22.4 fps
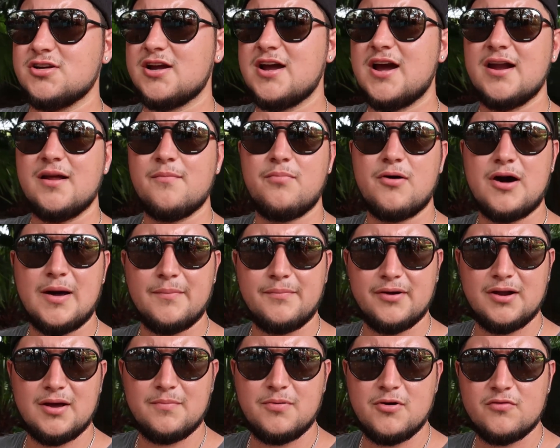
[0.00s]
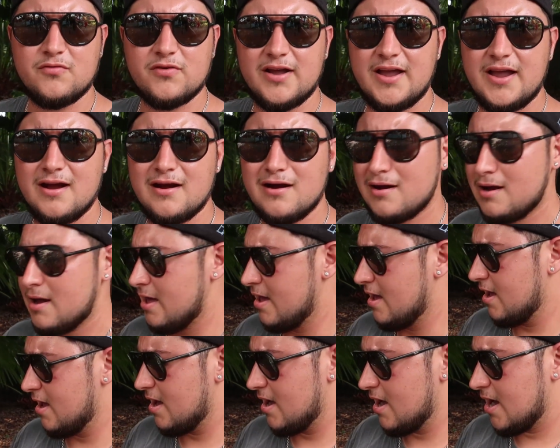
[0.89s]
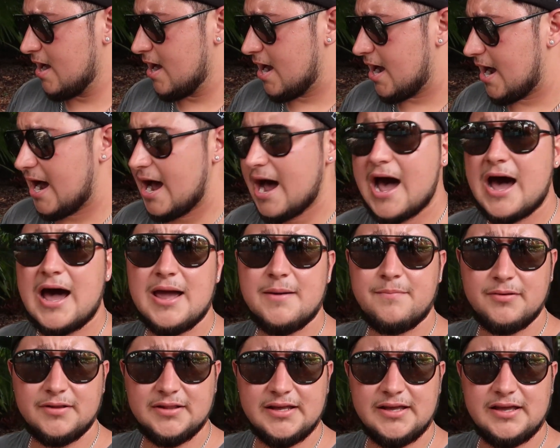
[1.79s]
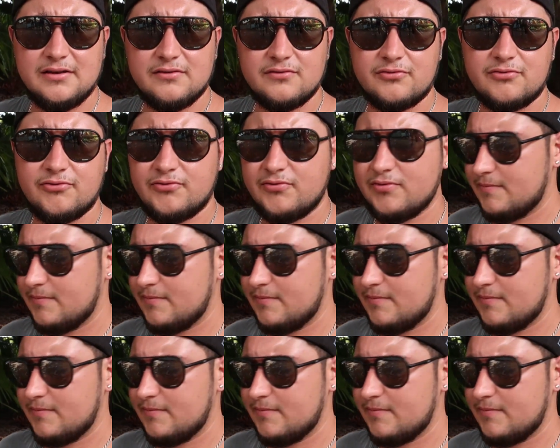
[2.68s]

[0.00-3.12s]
are kind of popping up over here, I believe